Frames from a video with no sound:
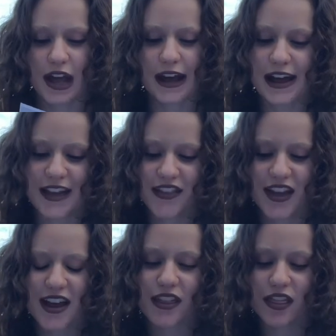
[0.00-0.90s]
And
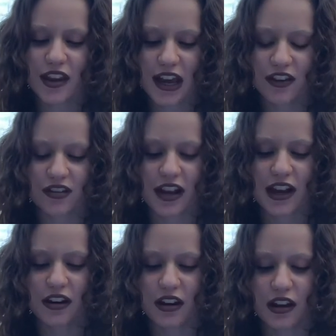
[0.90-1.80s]
then the next
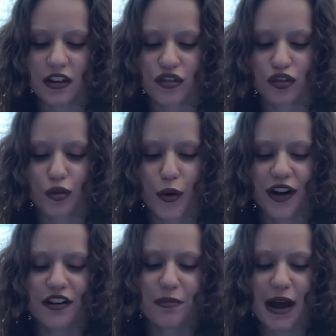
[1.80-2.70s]
line is, where
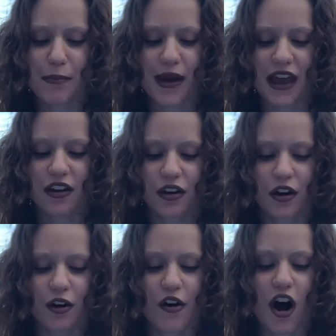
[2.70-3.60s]
did my pain
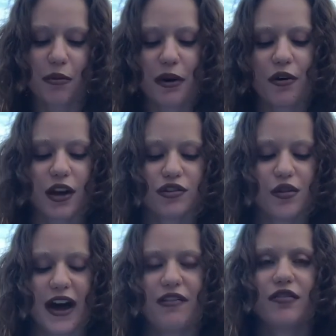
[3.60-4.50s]
go? On my way to
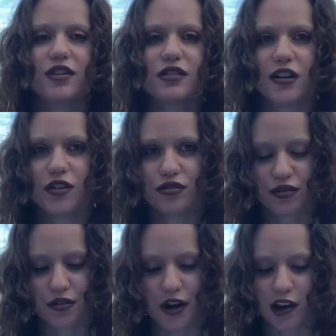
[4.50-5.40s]
heaven, touch the
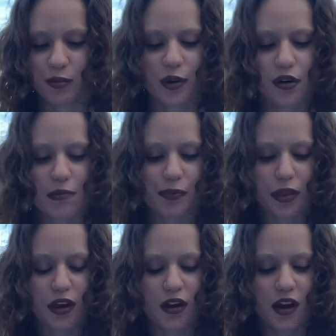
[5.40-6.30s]
rainbow.
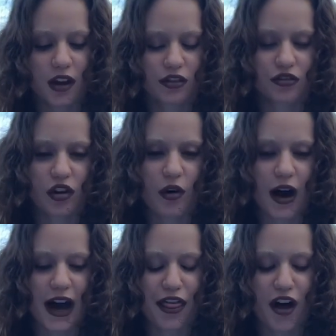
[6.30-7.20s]
So
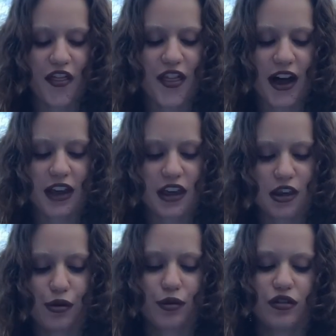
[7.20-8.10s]
I thought that
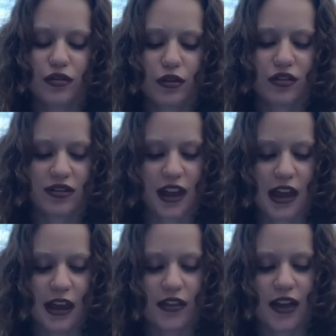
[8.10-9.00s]
he was
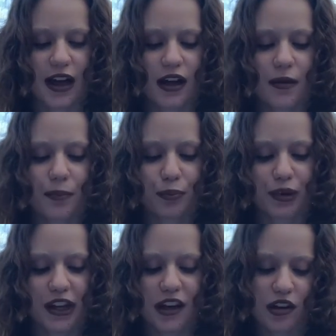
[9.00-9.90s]
saying that
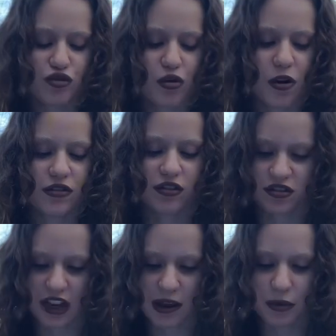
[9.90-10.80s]
Blade enjoys
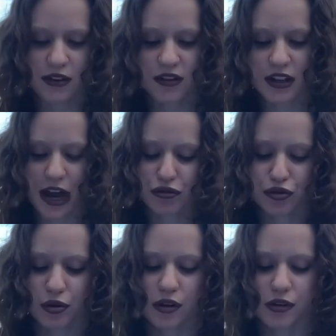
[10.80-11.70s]
escaping the
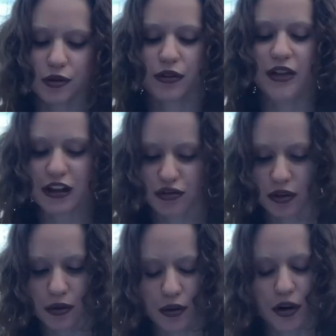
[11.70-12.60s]

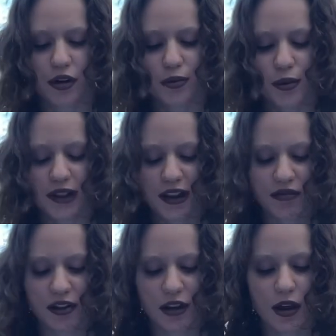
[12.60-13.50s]
natural world we
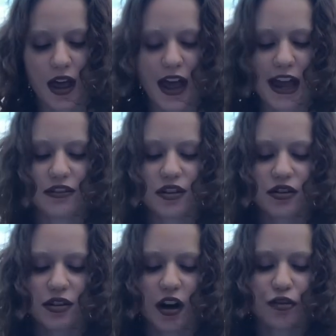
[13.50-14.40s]
live in and
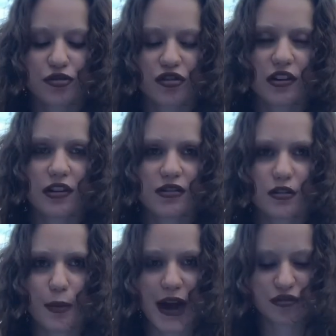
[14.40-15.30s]
indulges in his
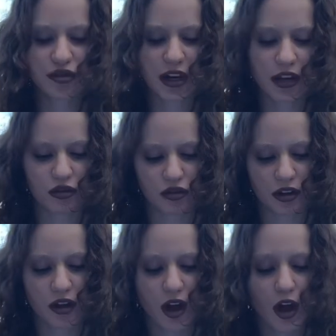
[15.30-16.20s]
imagination,
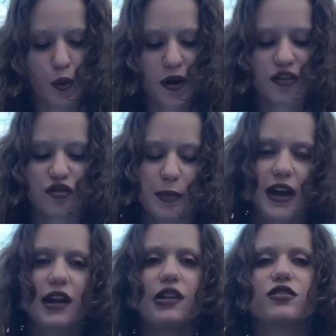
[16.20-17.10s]
where his
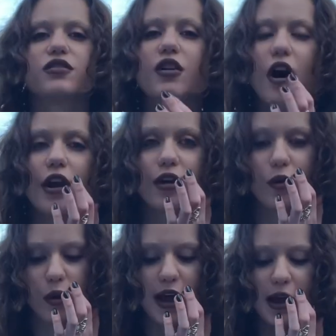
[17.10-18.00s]
pain has gone
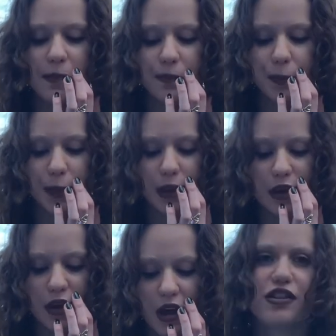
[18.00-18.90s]
away.
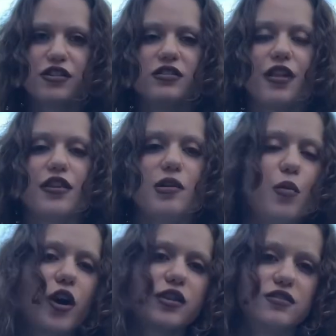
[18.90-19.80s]
There's nothing
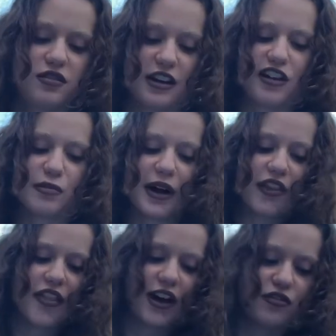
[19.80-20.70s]
more to say
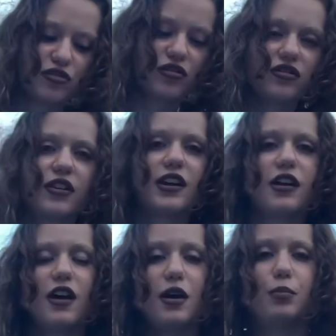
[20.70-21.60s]
about that, just like
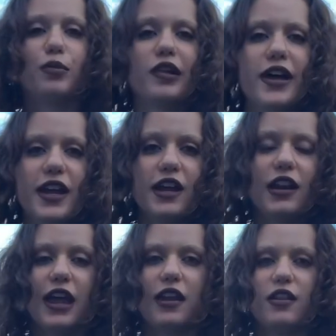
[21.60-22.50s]

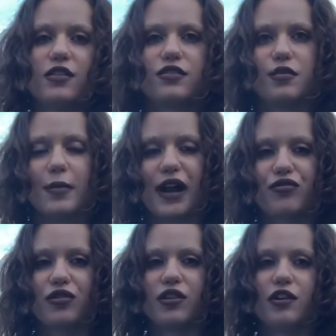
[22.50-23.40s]
Blade and his
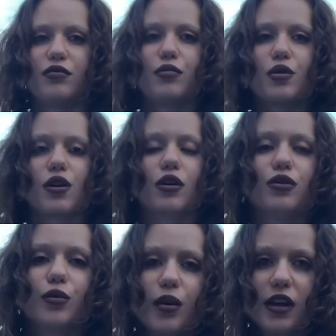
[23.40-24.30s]
imaginative
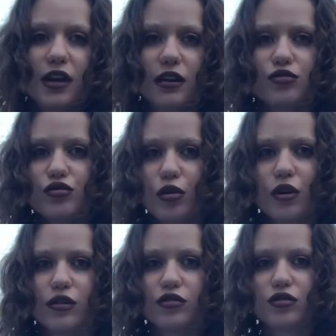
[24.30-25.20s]
world where he
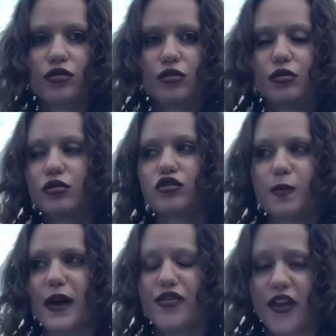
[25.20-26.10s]
enjoys to
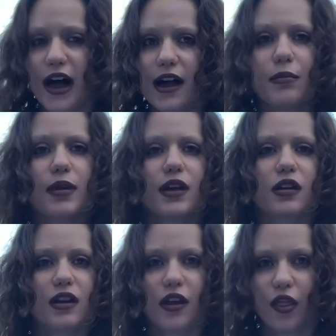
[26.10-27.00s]
spend time
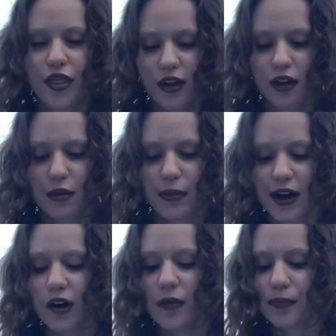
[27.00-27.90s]
in and think about.